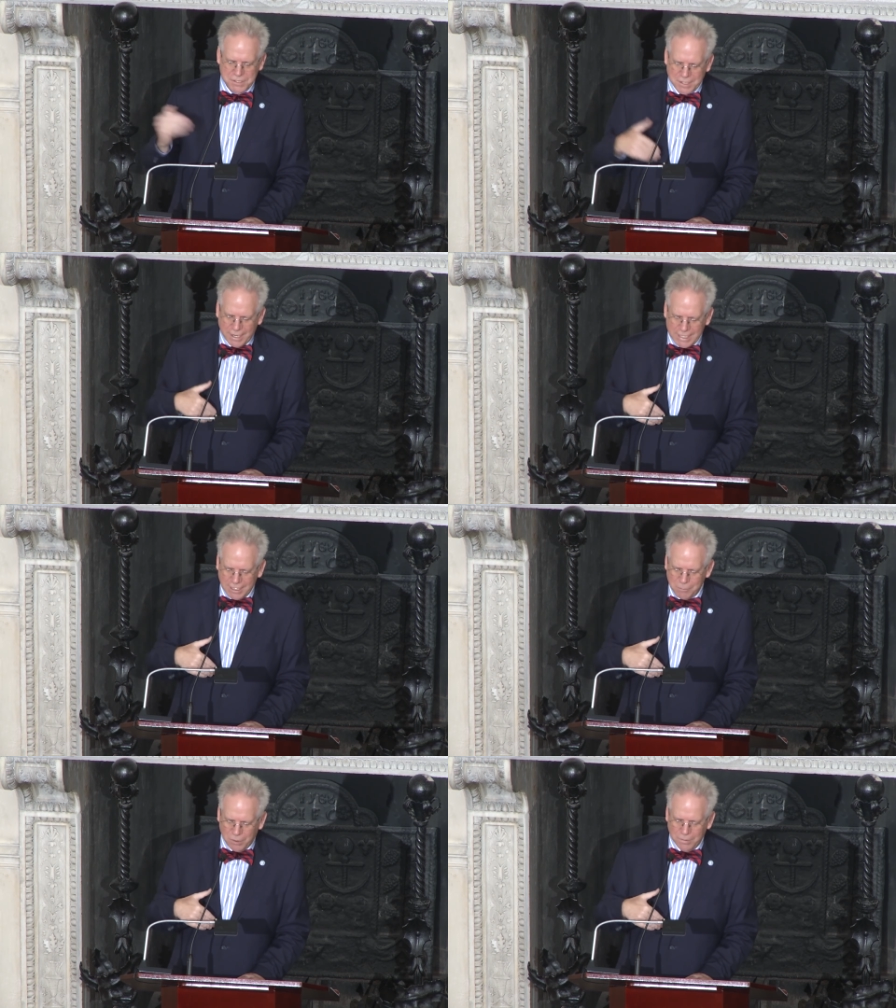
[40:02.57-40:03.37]

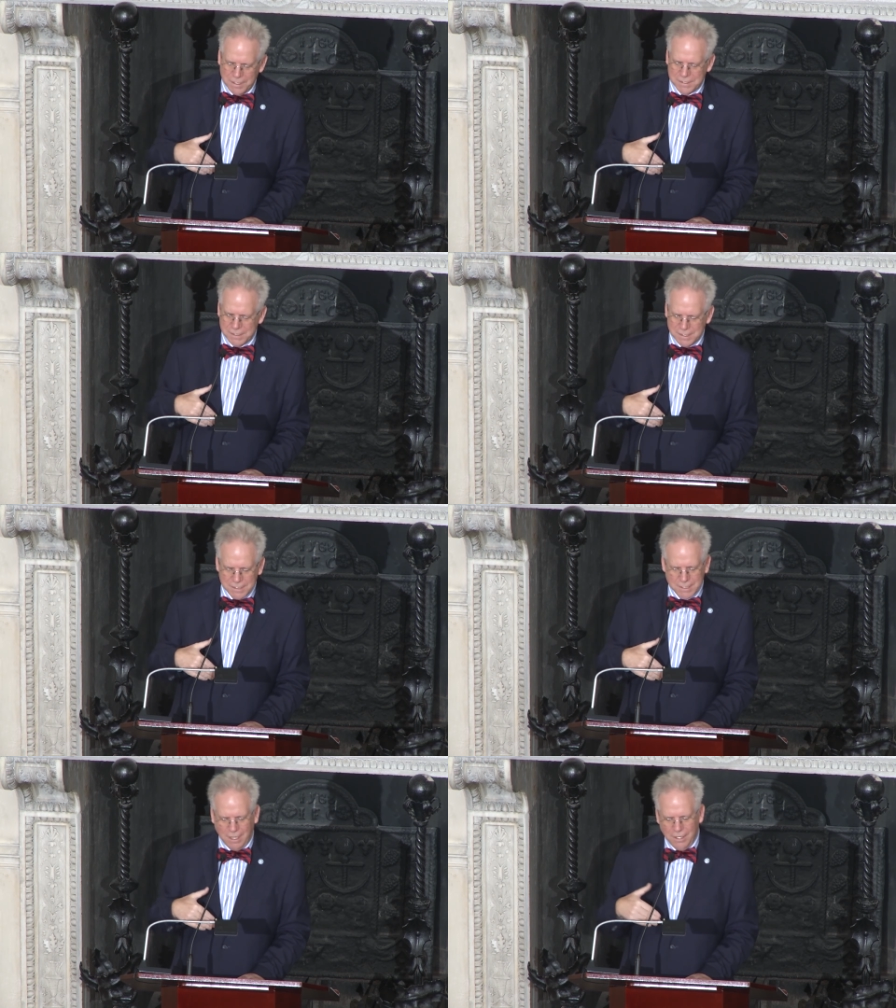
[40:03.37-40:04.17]
signing
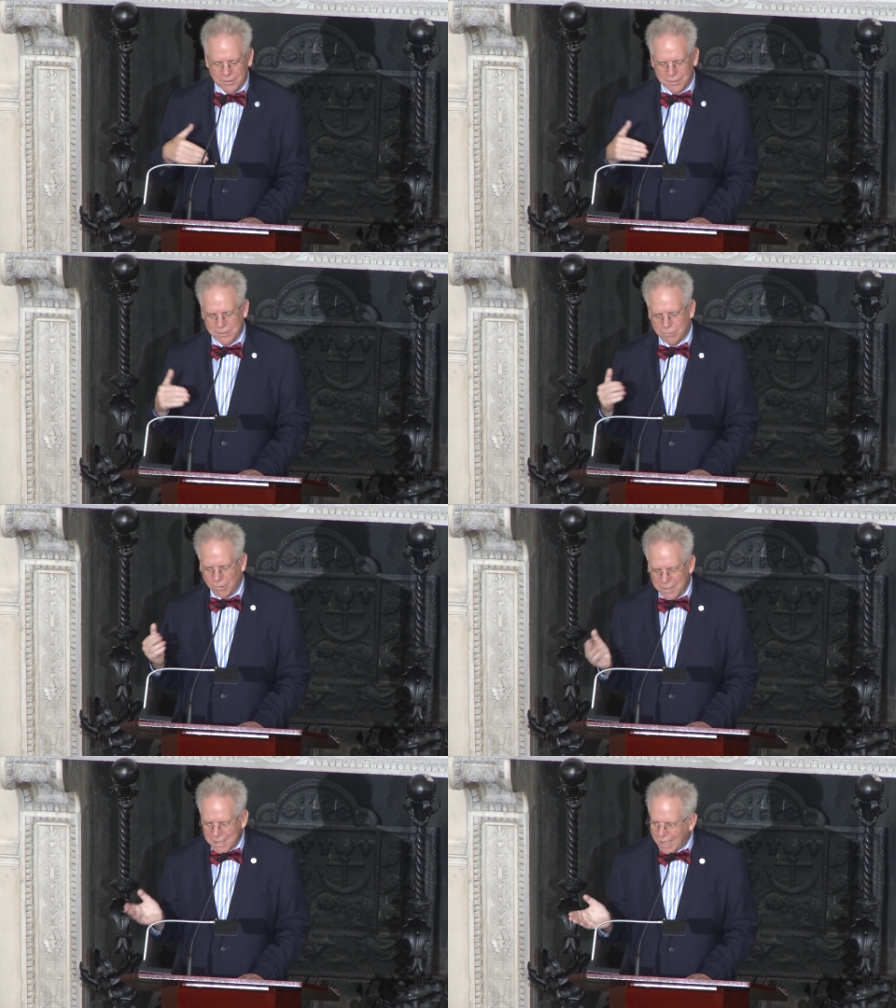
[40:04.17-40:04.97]
bonuses, others
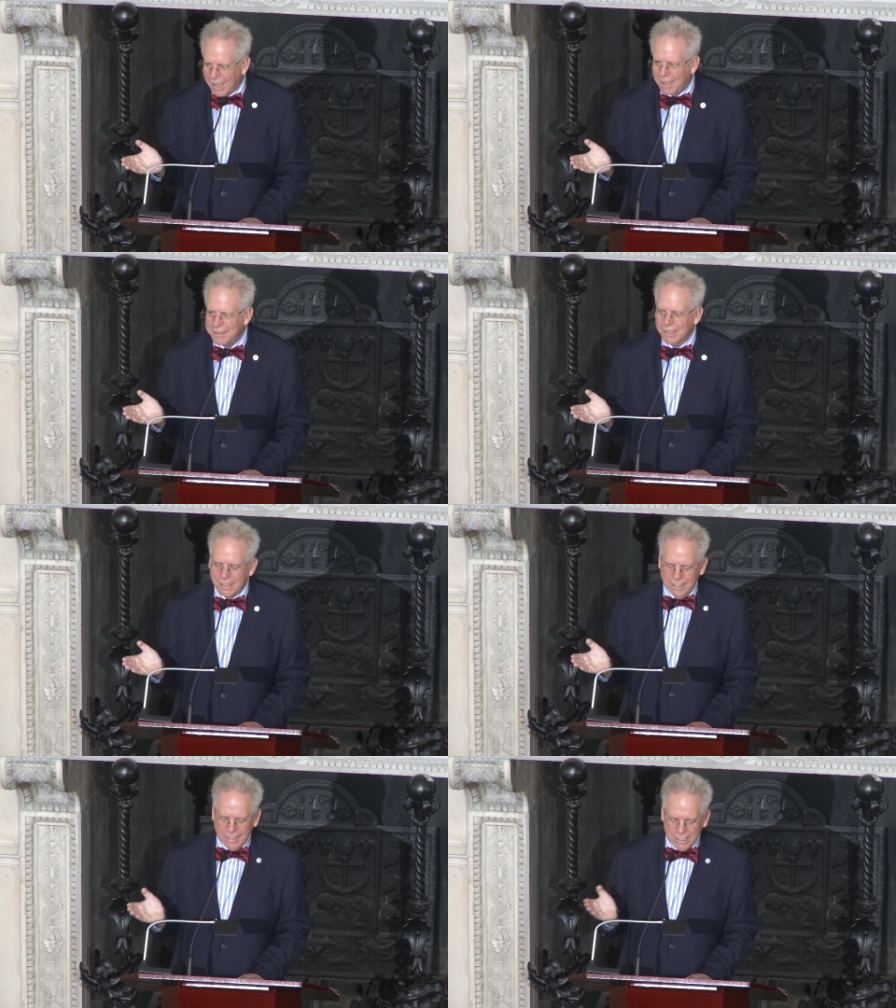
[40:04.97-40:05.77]
were not.
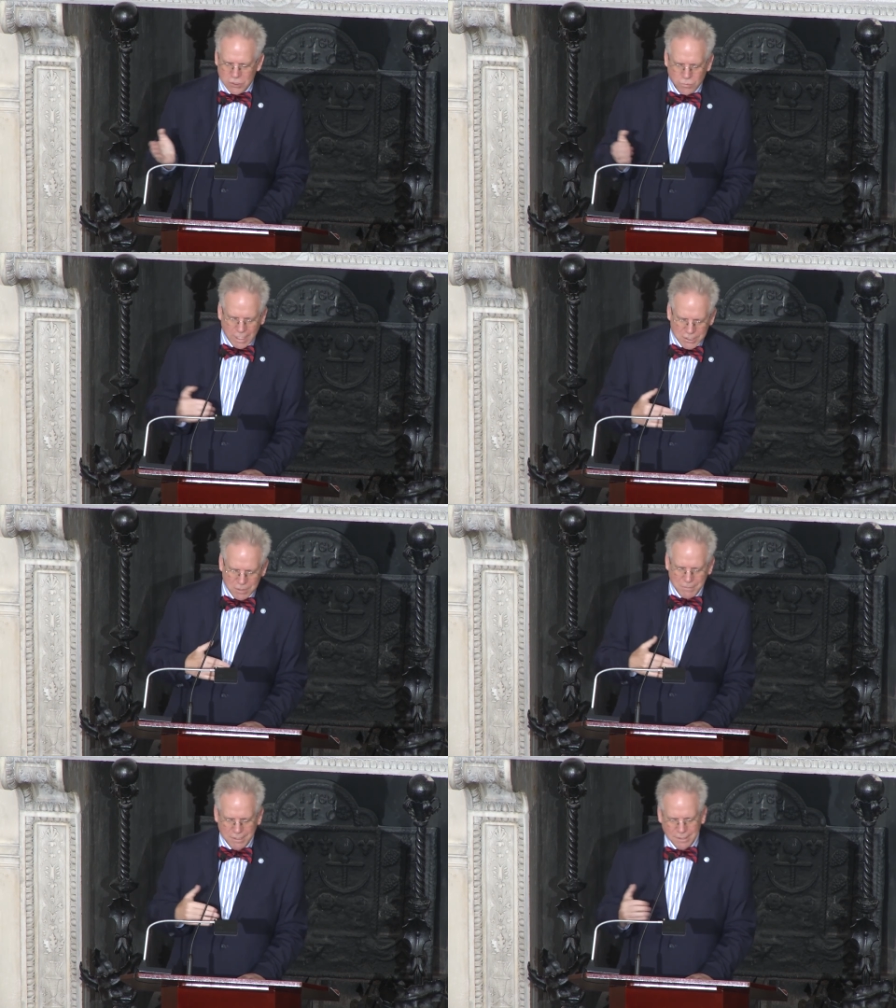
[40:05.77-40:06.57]
Each
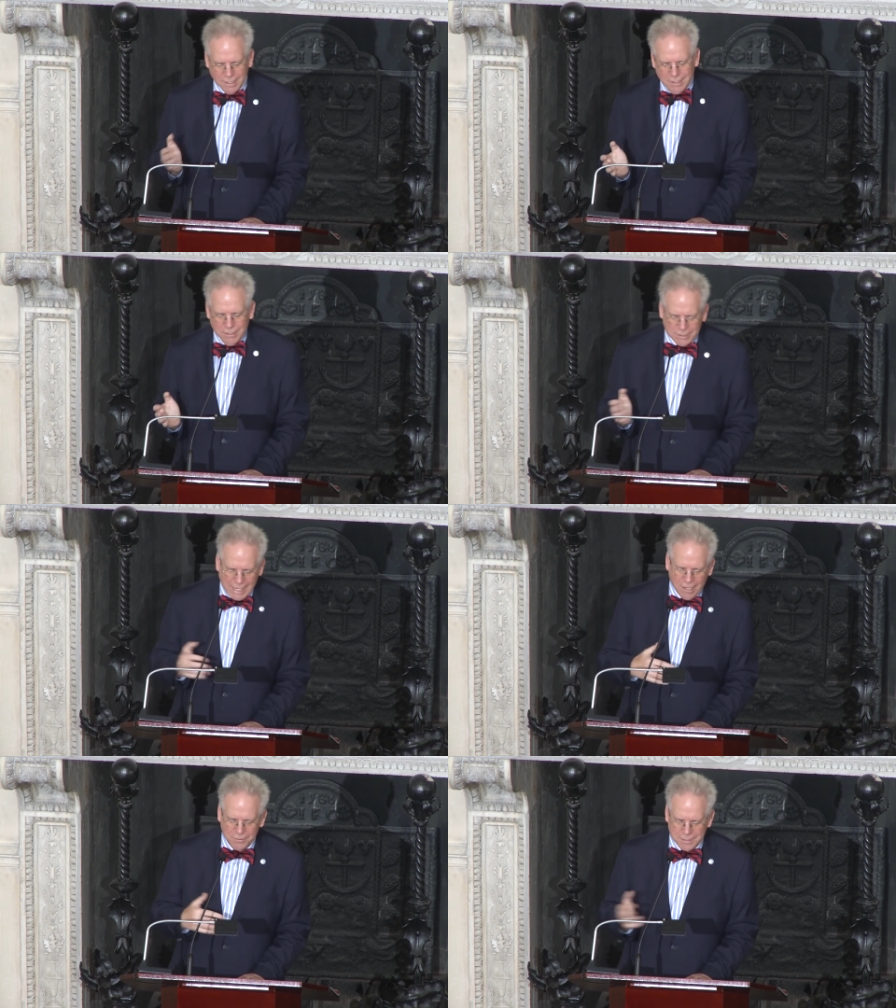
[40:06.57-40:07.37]
regiment
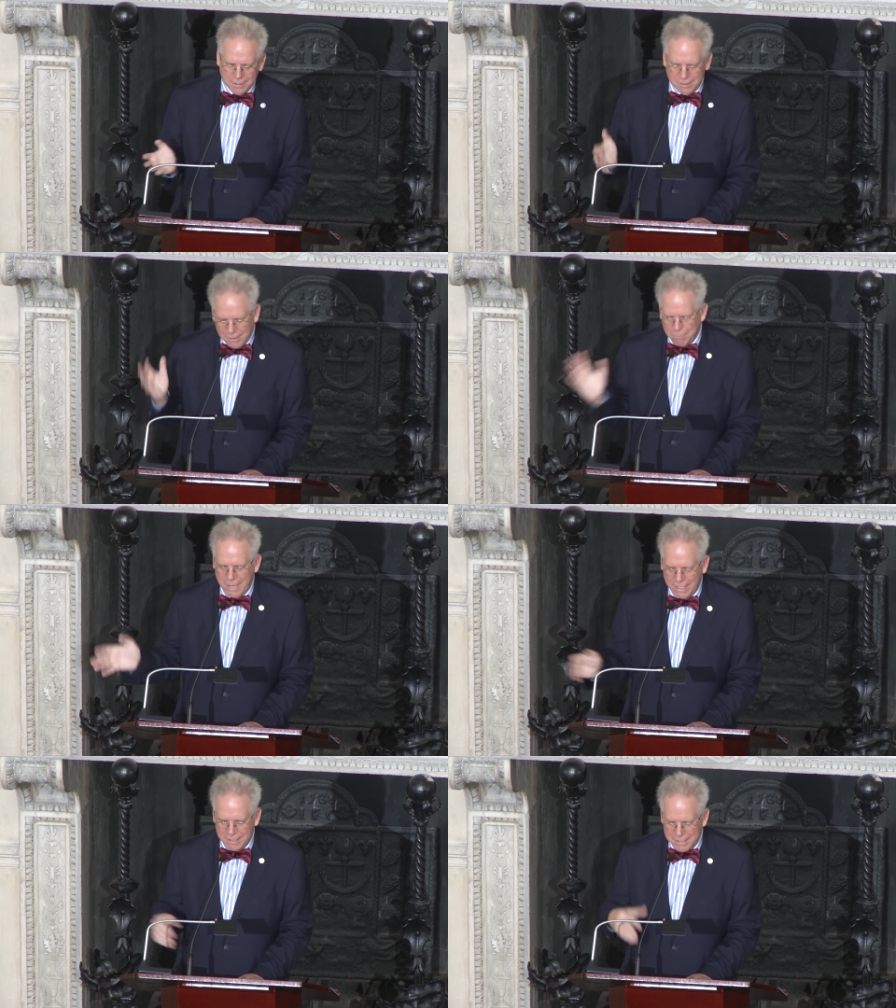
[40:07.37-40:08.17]
counted
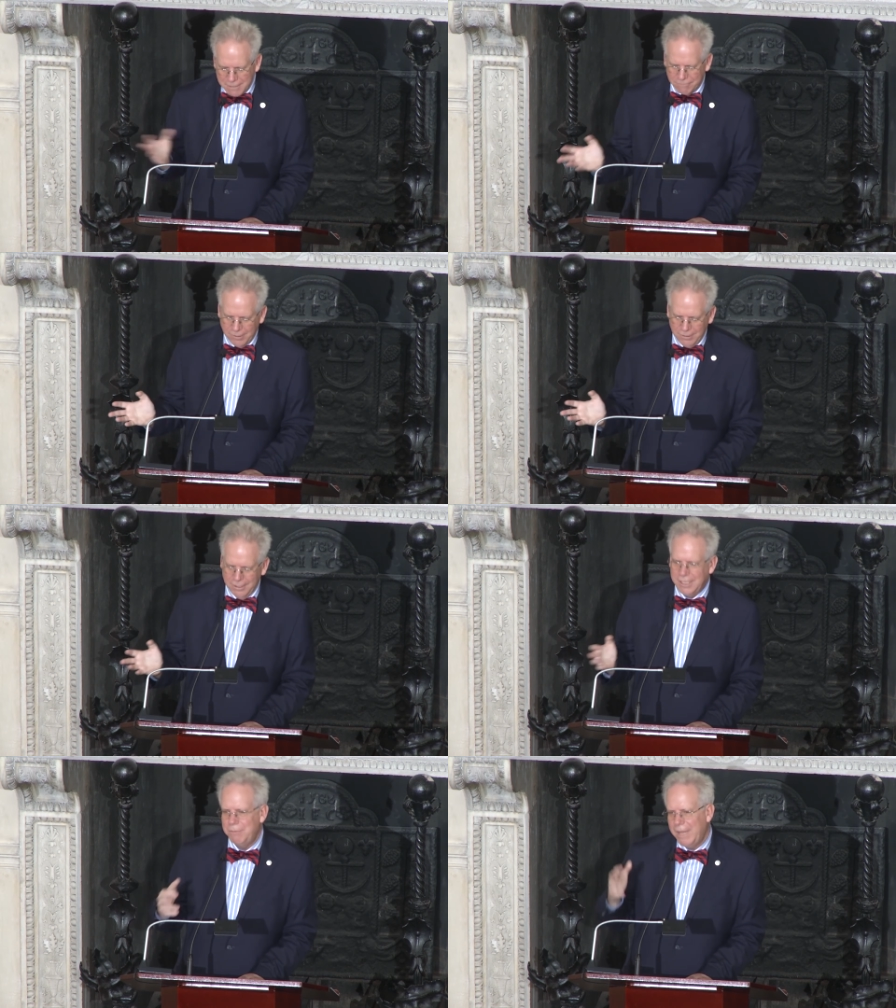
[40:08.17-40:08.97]
men
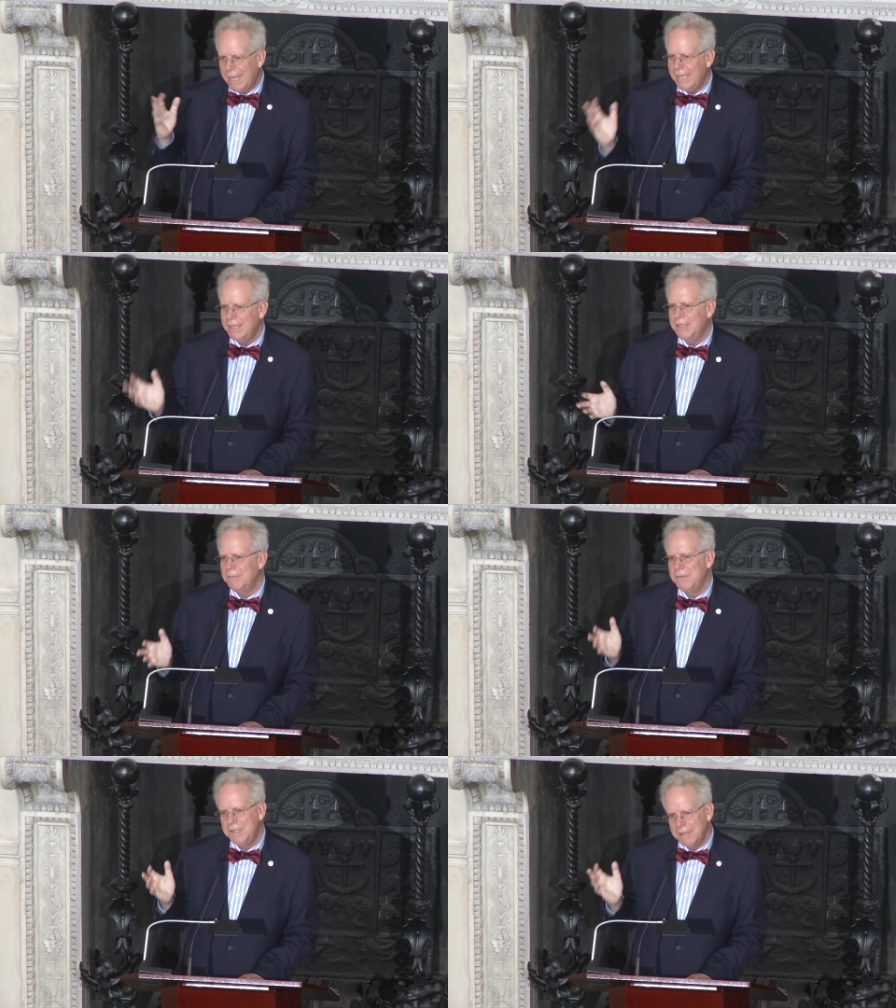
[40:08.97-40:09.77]
differently, paid
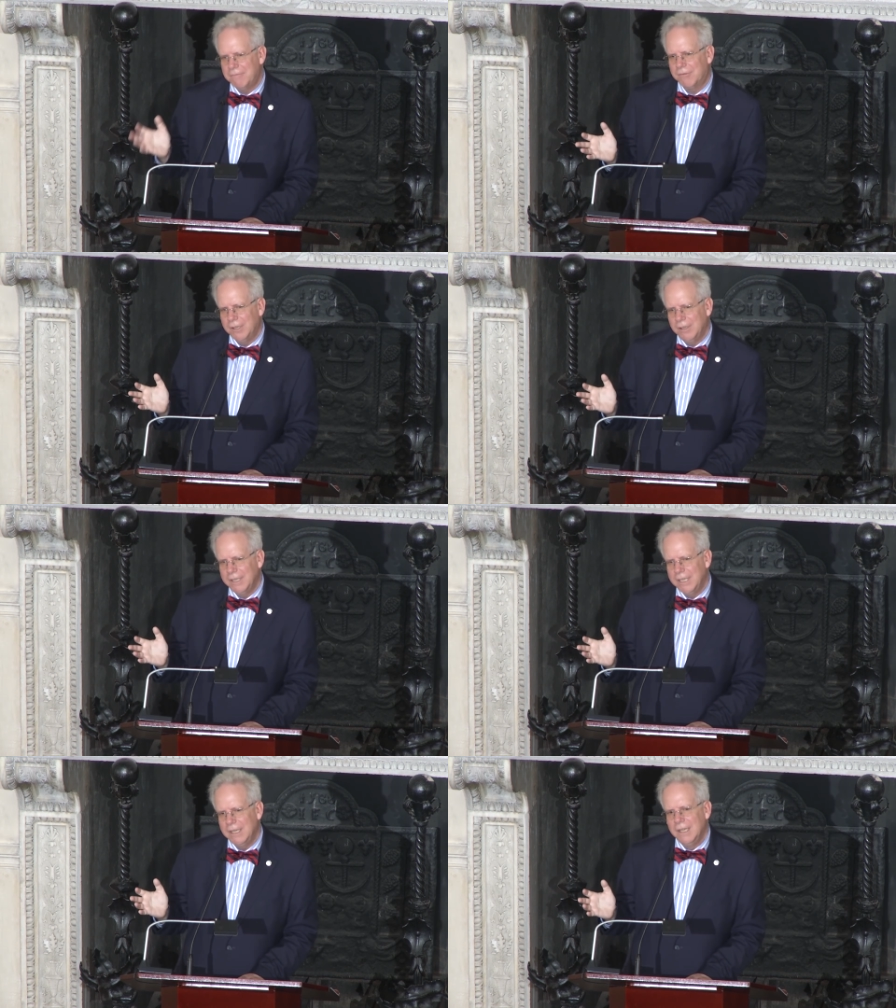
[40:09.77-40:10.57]
them
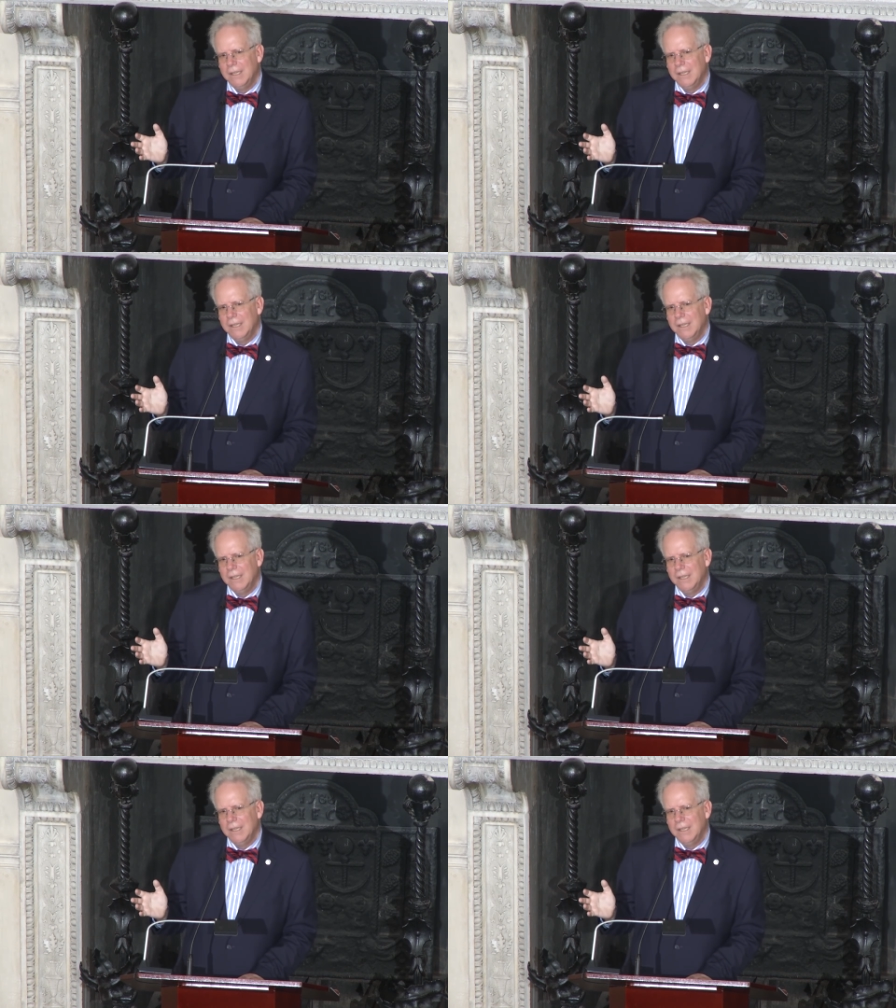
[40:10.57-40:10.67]
differently.